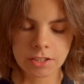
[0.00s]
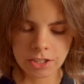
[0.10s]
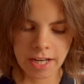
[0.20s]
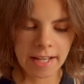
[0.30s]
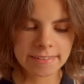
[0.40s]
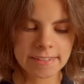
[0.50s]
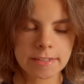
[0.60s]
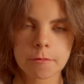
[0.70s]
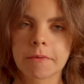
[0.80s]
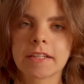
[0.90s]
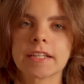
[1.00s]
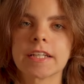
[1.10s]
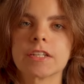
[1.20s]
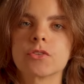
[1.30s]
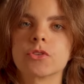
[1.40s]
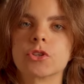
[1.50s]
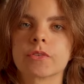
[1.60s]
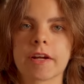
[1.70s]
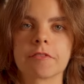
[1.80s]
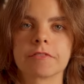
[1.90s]
She has this ability to
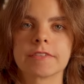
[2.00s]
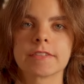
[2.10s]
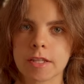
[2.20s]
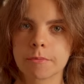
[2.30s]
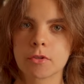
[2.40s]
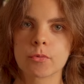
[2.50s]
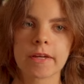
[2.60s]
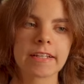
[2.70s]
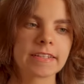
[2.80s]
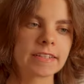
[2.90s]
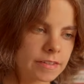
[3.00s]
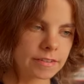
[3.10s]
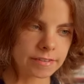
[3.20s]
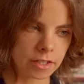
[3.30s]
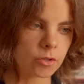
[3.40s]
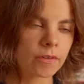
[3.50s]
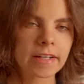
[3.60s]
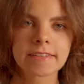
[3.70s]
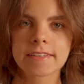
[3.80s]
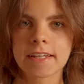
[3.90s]
drift in between the
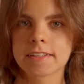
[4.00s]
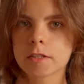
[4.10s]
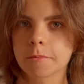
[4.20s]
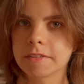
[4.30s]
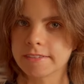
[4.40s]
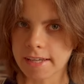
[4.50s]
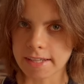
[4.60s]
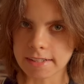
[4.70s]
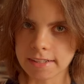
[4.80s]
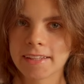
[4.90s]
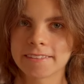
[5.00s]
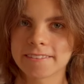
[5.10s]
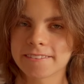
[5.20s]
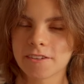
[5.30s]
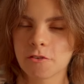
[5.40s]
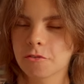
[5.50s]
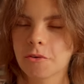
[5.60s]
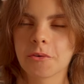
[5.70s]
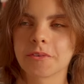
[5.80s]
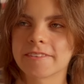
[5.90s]
sacred and the mundane, and of
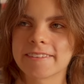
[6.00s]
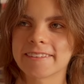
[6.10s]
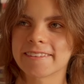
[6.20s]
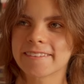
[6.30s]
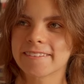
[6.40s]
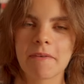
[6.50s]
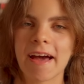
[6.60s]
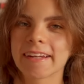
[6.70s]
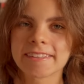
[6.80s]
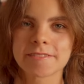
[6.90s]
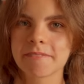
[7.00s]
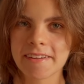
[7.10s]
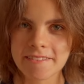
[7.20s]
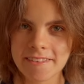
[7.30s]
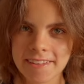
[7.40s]
course it's Patti Smith.